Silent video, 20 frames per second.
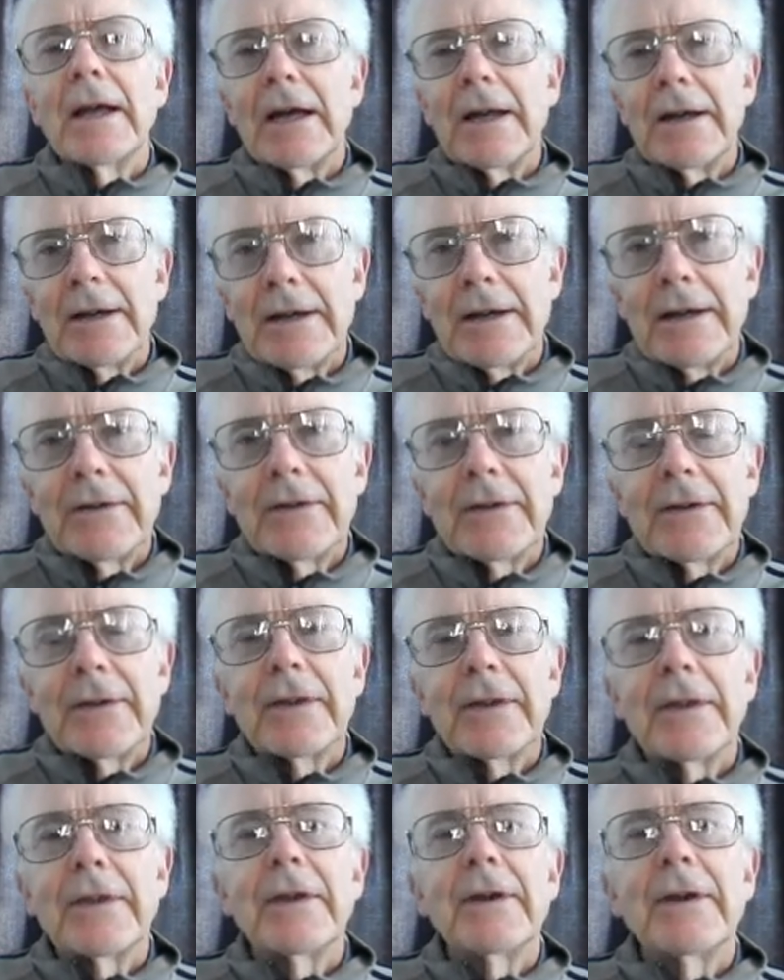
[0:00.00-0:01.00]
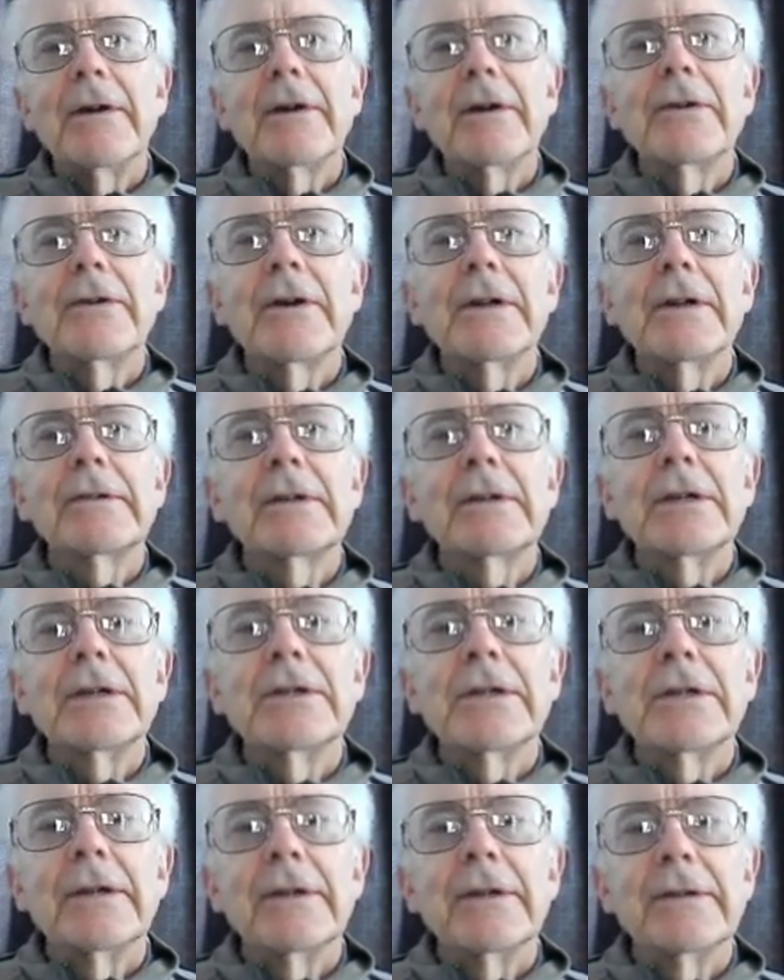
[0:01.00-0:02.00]
underneath there are
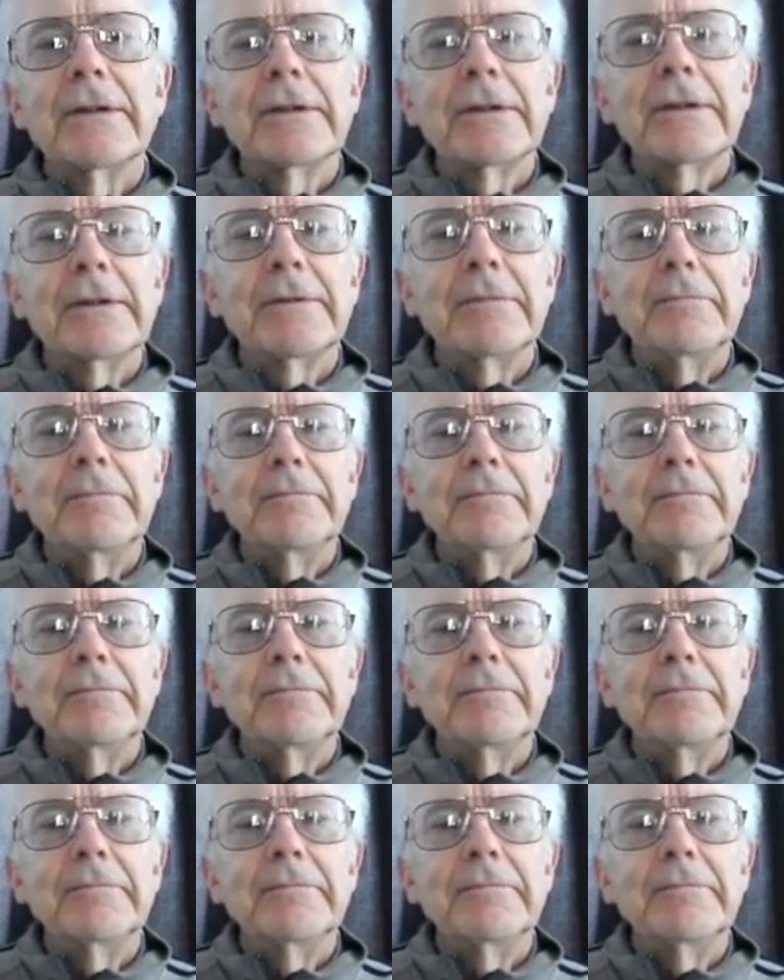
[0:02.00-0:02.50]
translations.